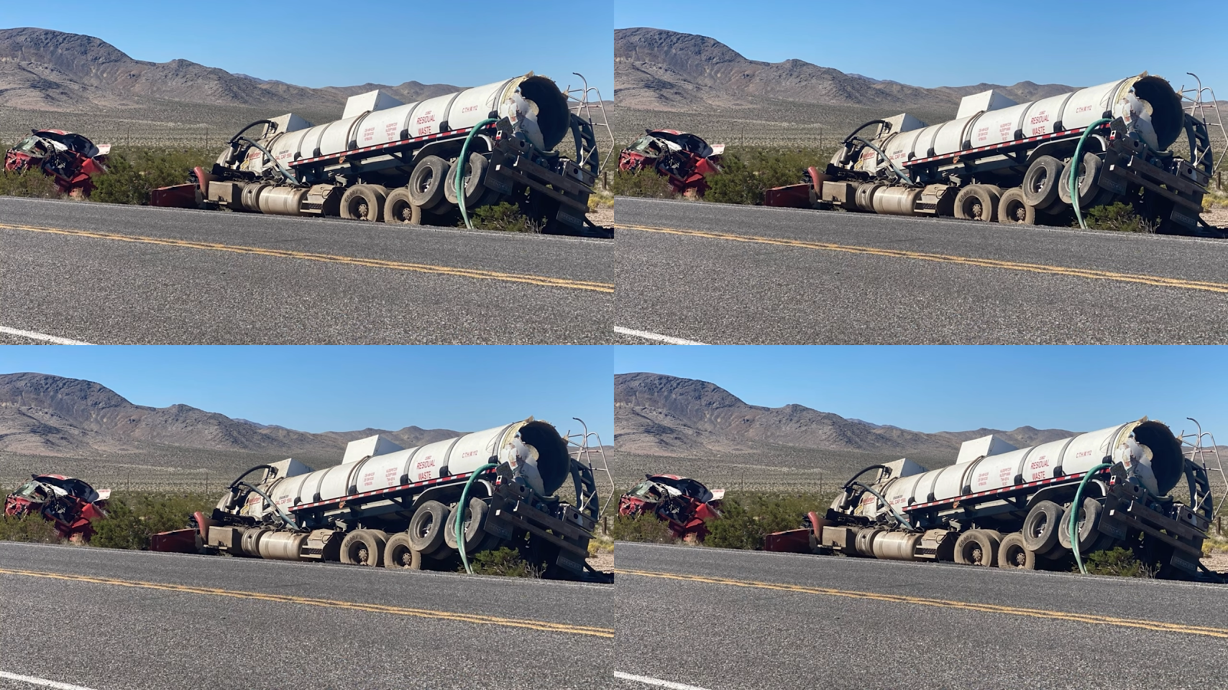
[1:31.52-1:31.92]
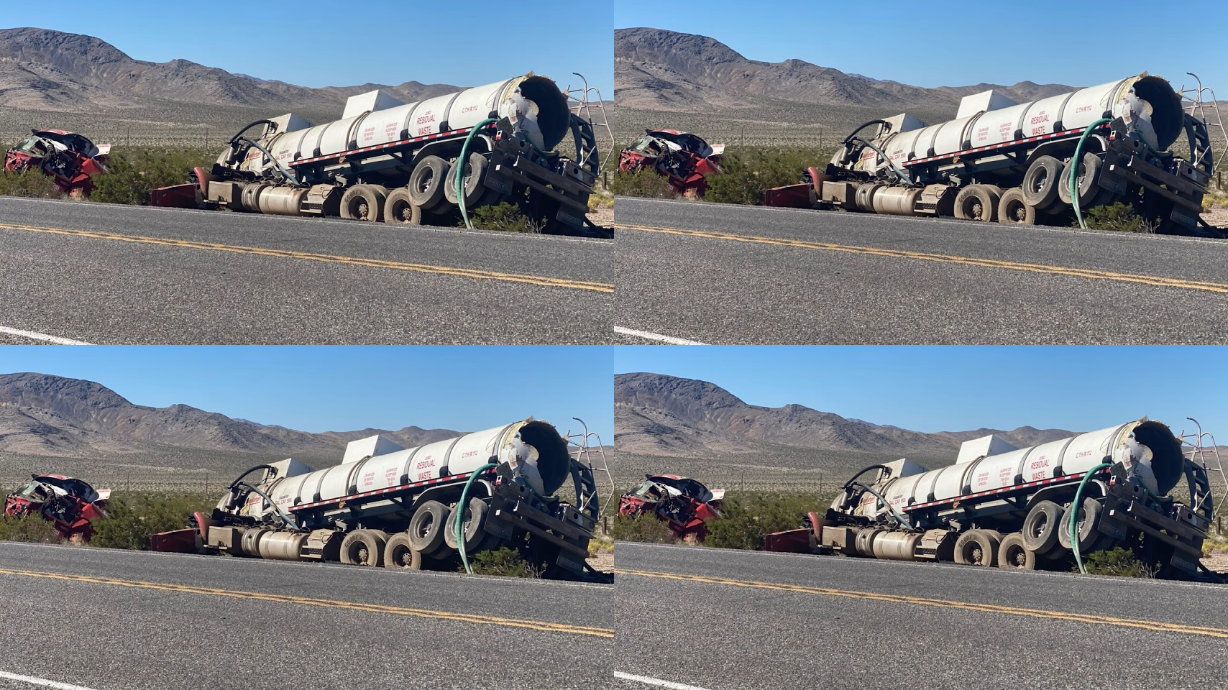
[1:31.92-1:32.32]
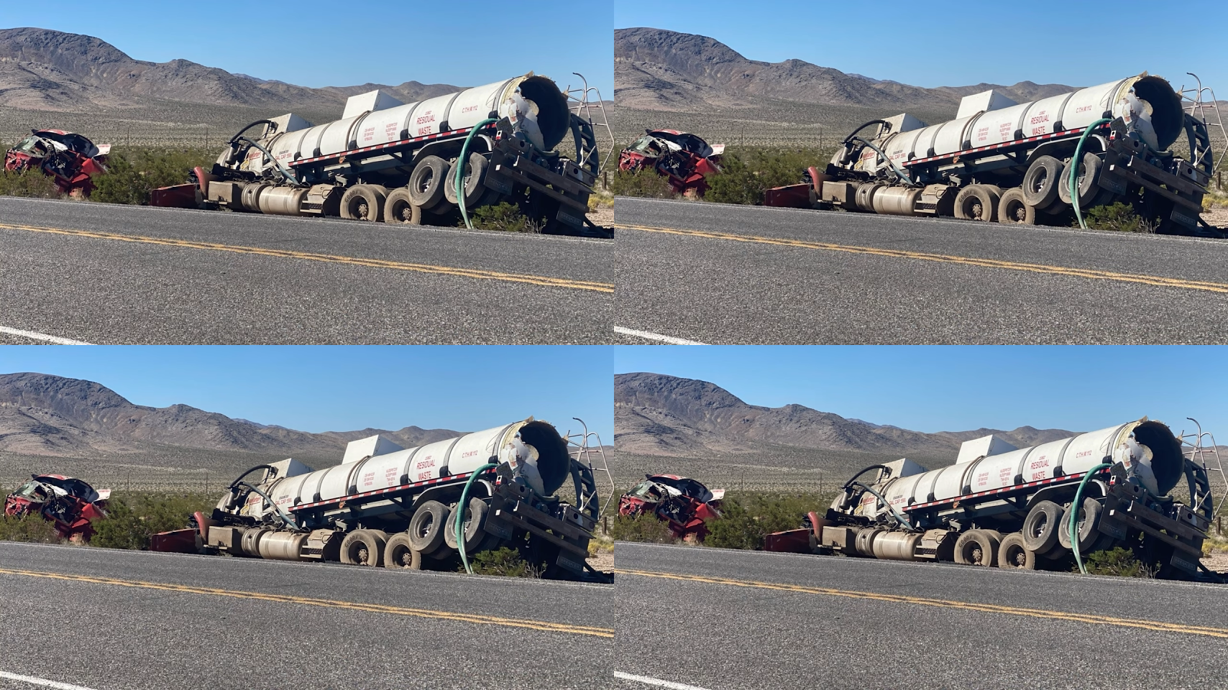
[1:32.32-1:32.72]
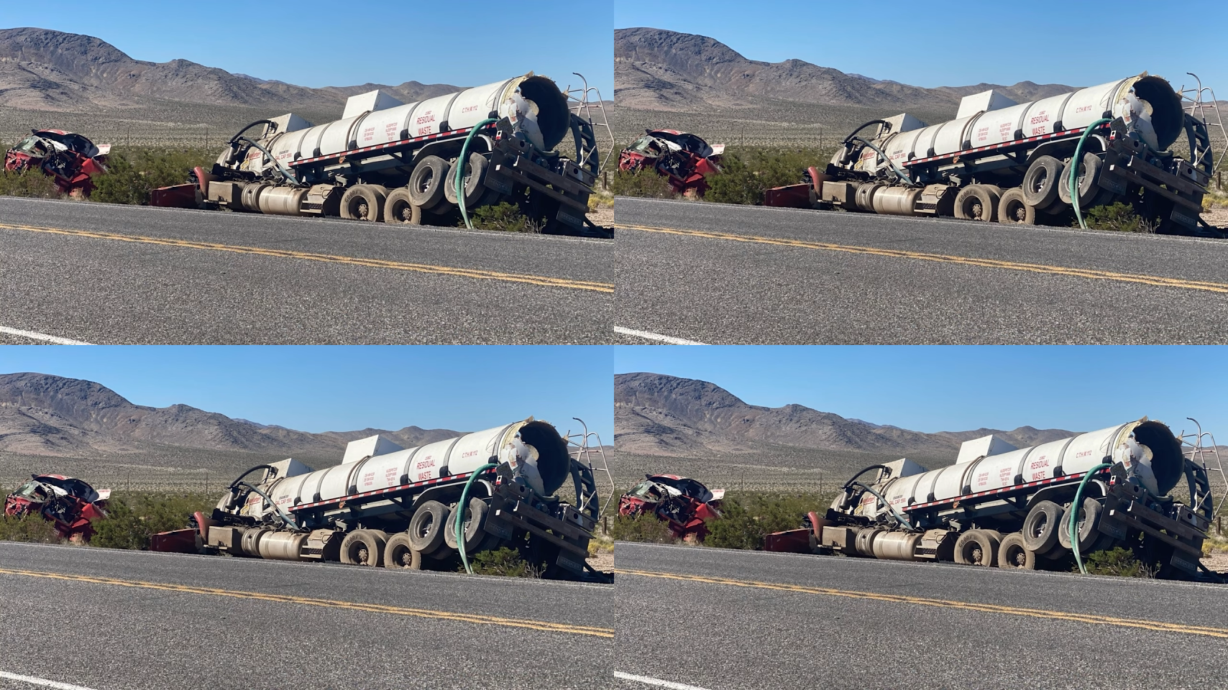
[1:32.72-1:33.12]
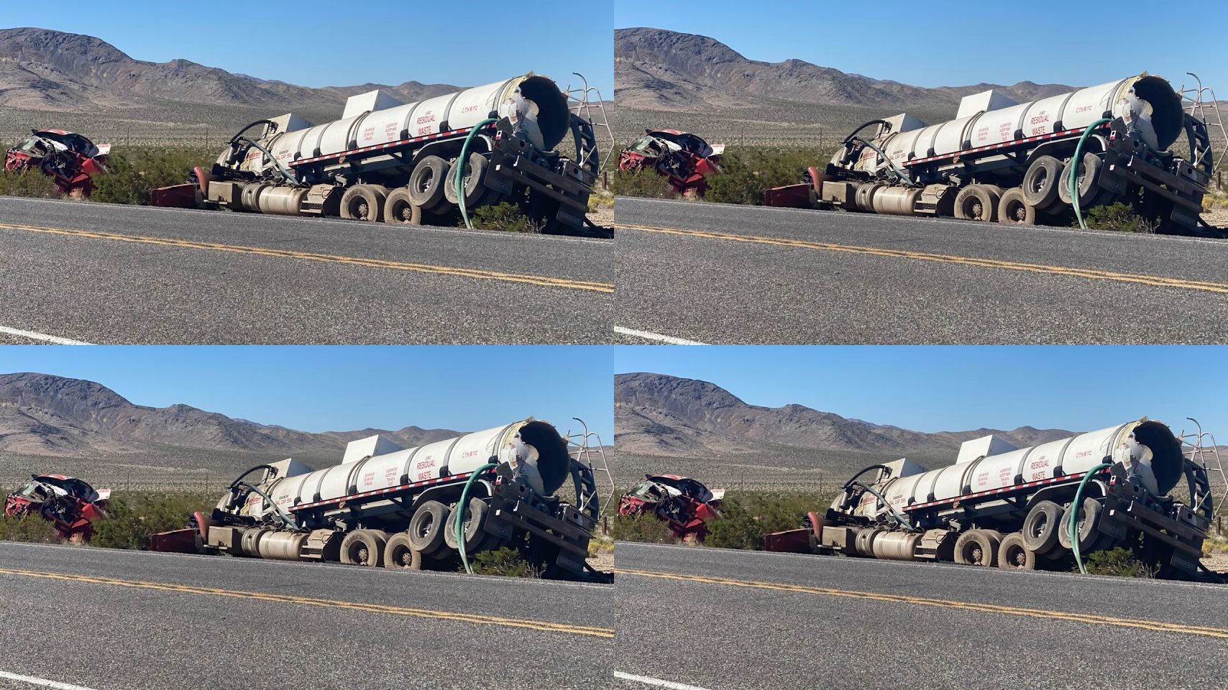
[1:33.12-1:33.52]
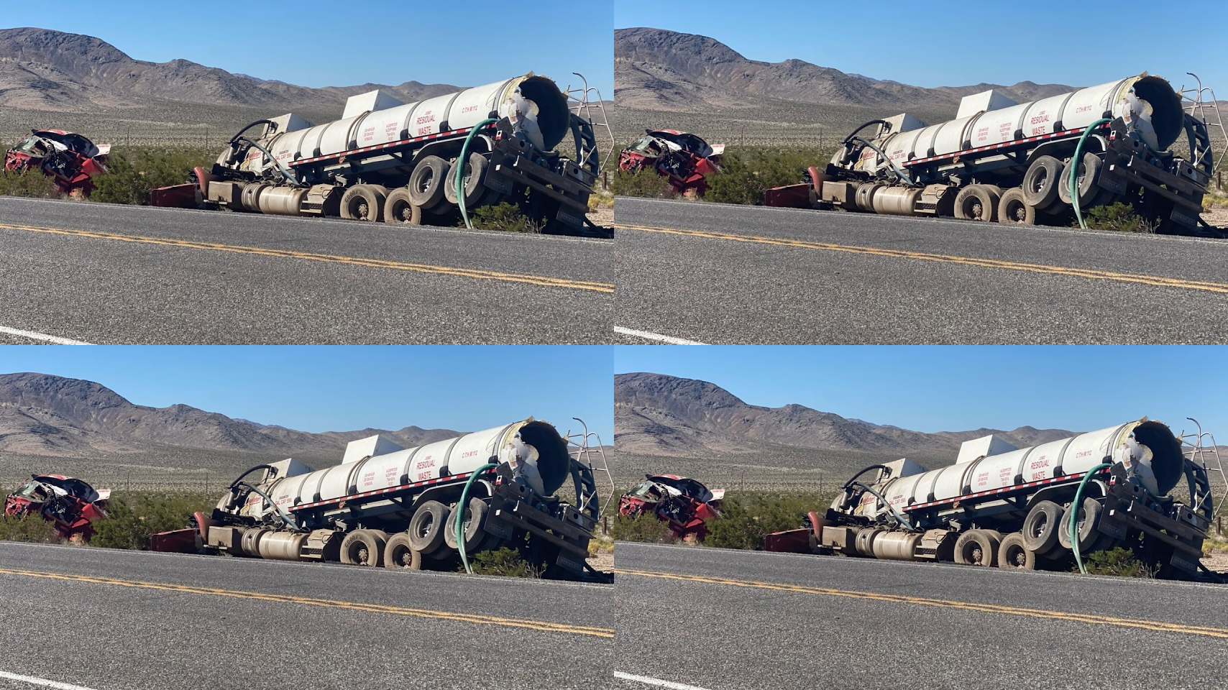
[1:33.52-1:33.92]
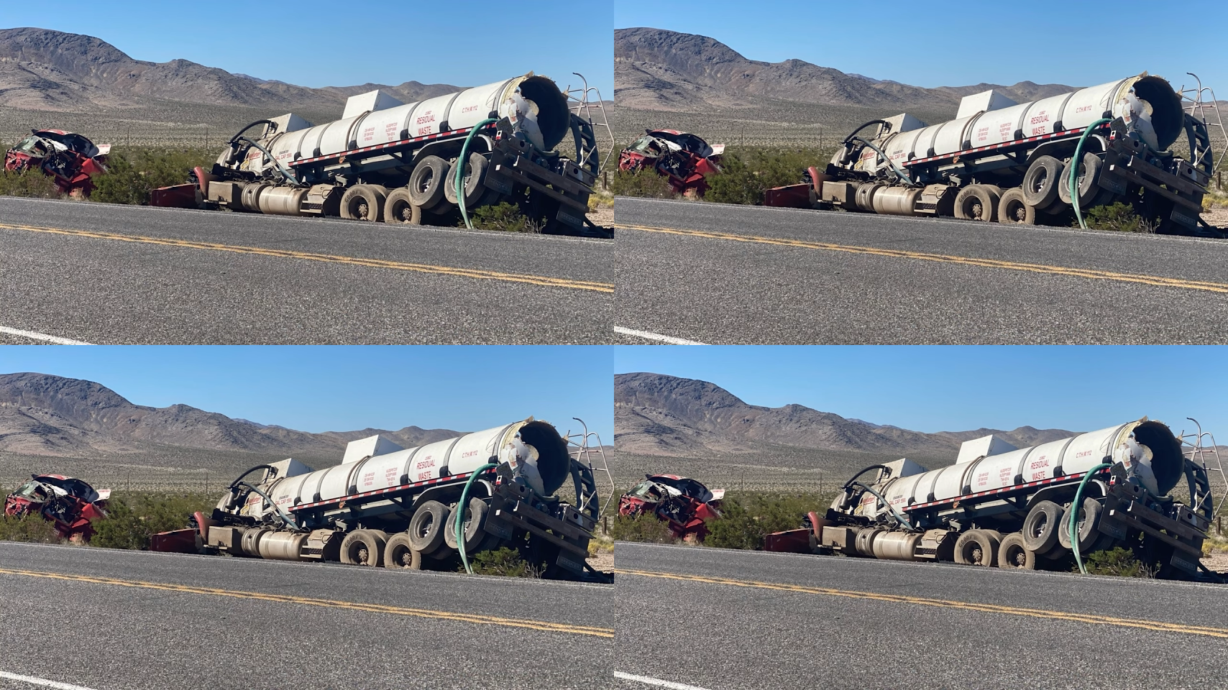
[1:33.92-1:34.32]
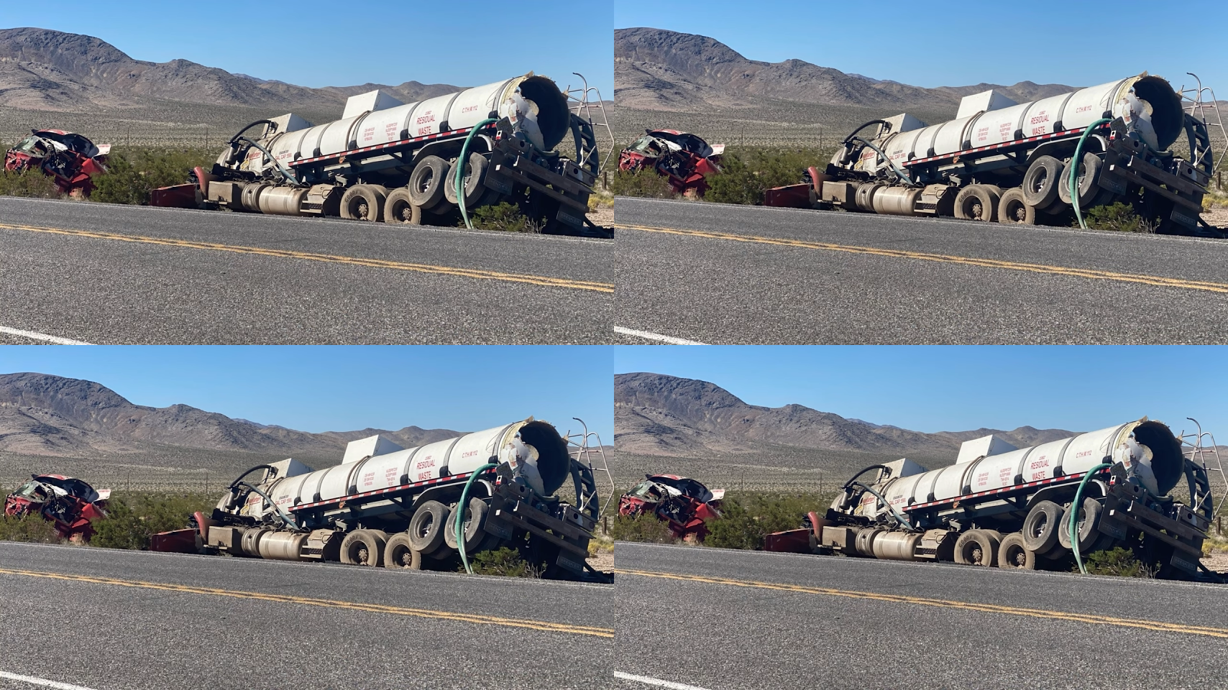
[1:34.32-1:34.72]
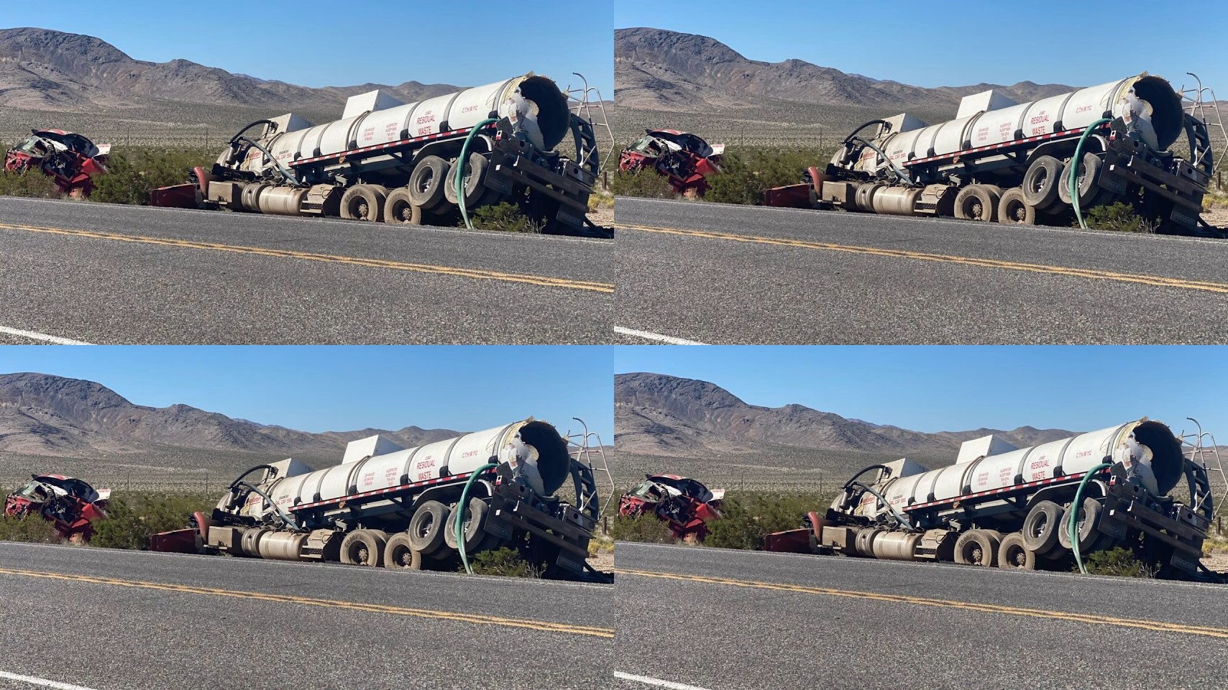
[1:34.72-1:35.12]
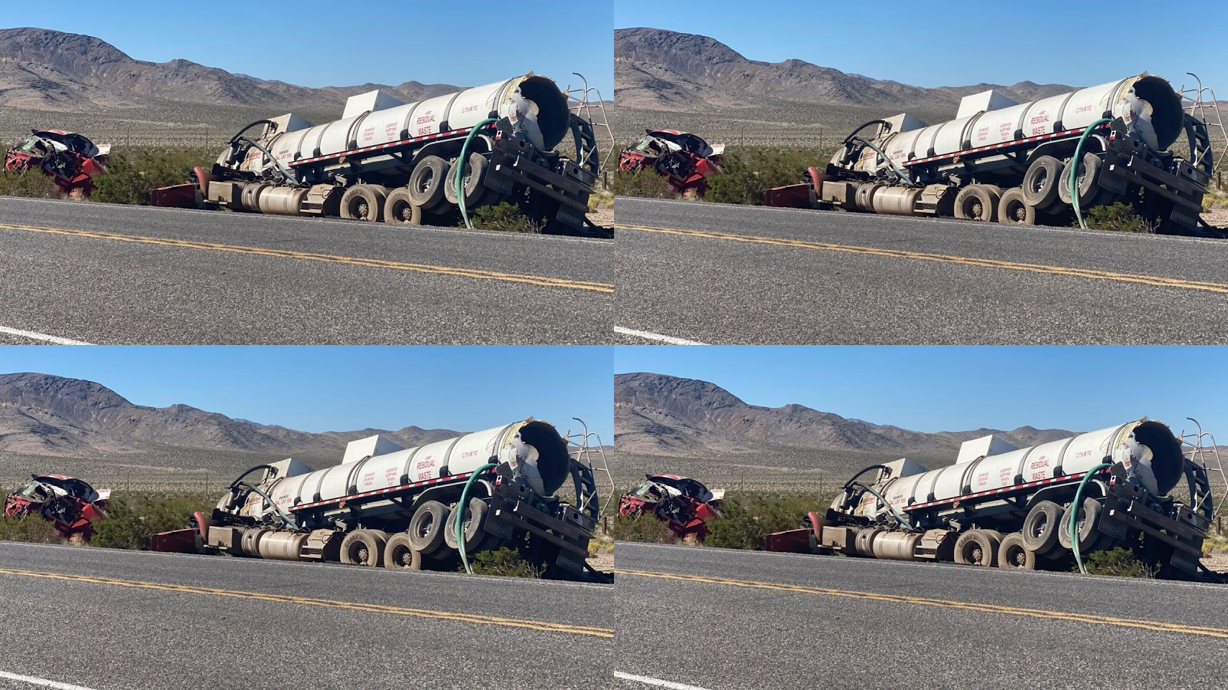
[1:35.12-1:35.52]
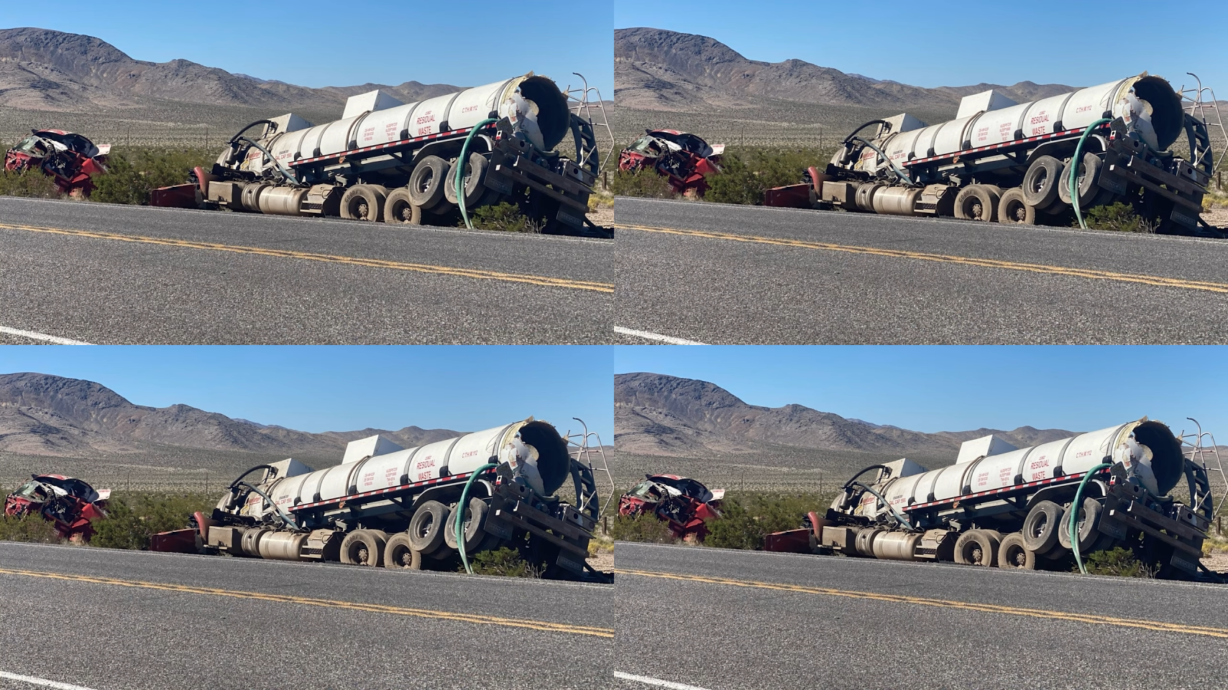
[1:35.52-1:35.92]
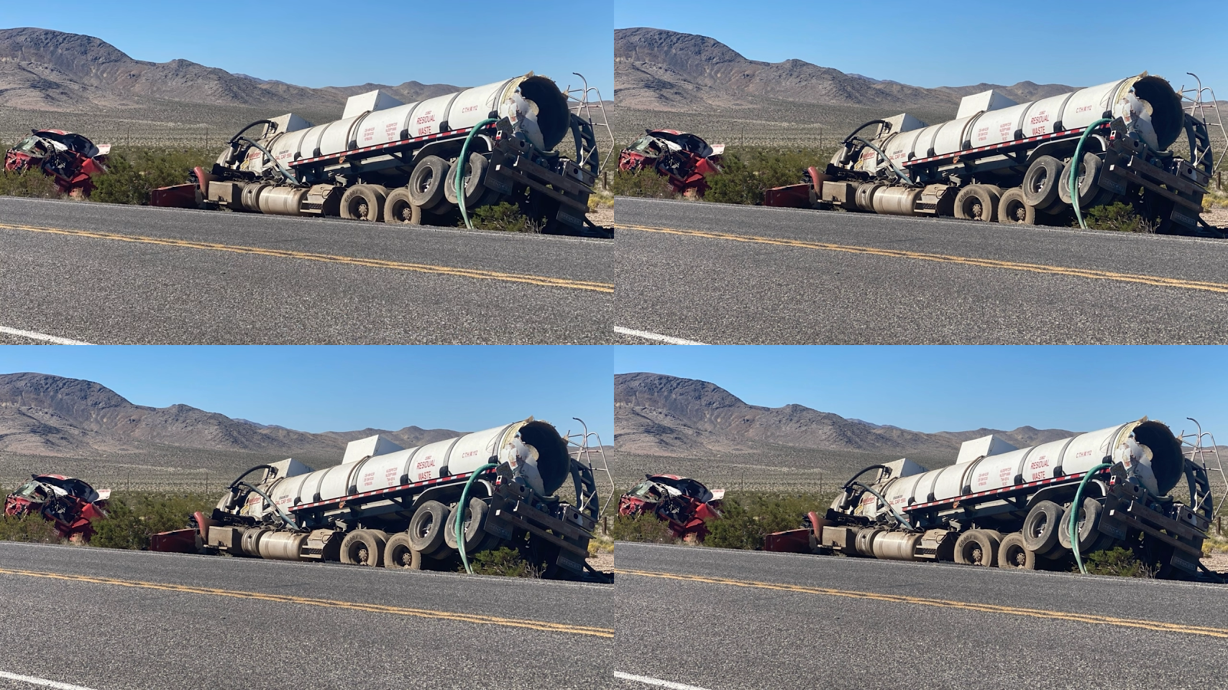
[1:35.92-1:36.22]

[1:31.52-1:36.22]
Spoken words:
[unreadable: no face in view]